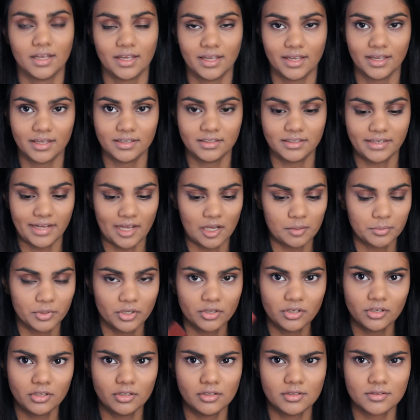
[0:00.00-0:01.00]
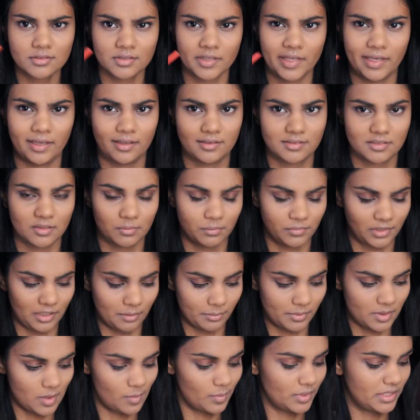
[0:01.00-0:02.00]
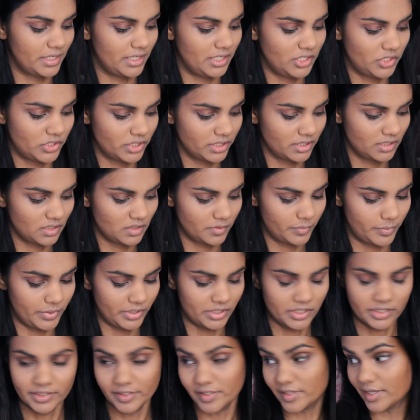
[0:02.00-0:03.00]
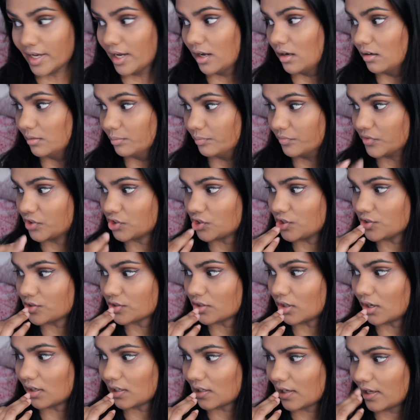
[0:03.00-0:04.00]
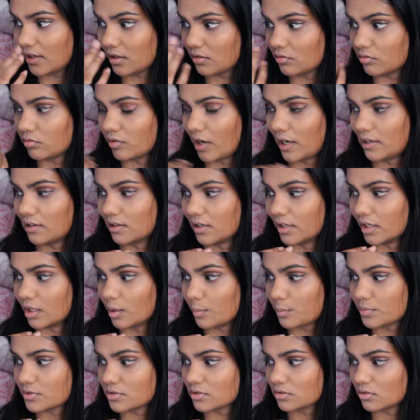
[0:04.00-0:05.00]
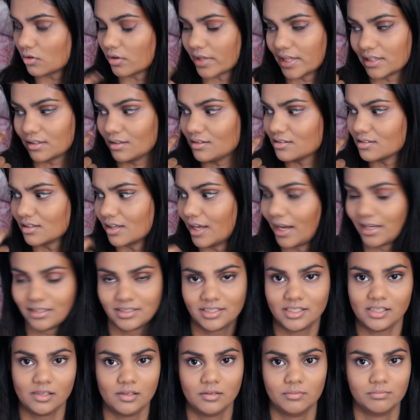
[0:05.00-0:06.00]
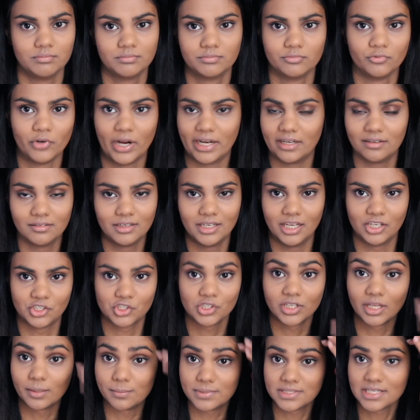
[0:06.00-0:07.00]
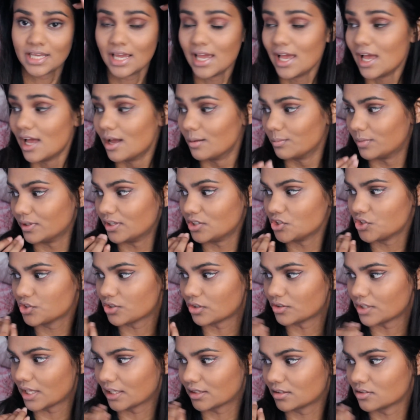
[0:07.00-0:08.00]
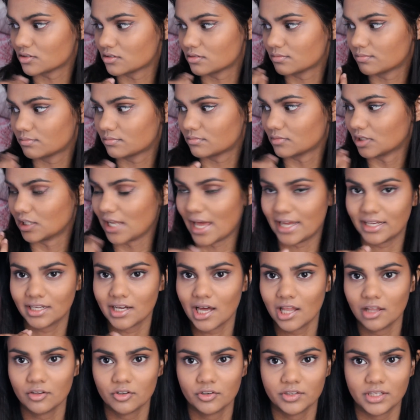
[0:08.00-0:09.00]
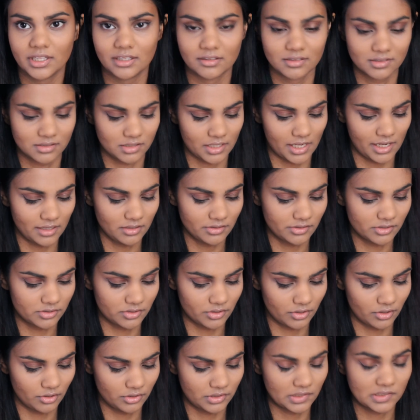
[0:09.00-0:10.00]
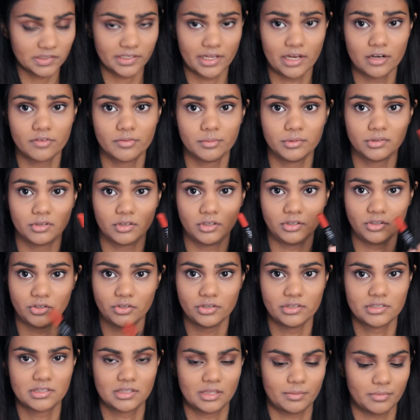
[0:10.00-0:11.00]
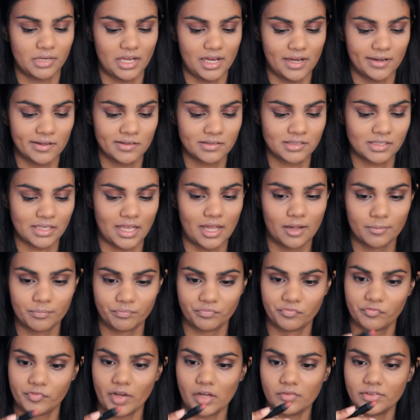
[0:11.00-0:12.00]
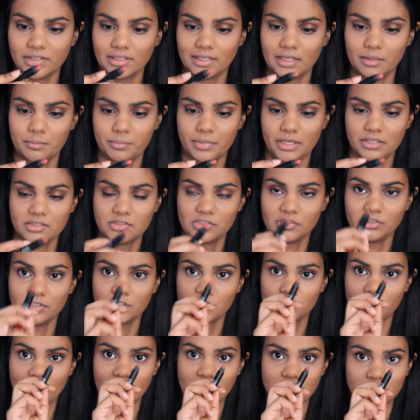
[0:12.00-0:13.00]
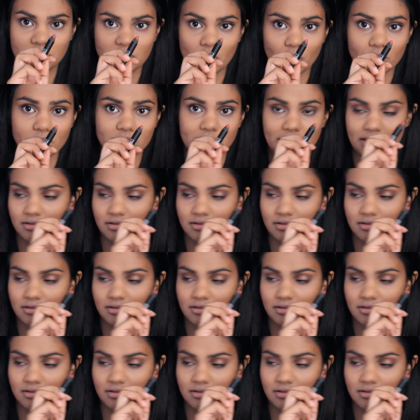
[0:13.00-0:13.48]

And now I'm going to use like some lip combinations because she's got like red lips, or like these 90 red-ish lips, but then she's got like this light colour on the inside. So to start off I'm going to use the NARS Velvet Lip Pencil in the shade Dulce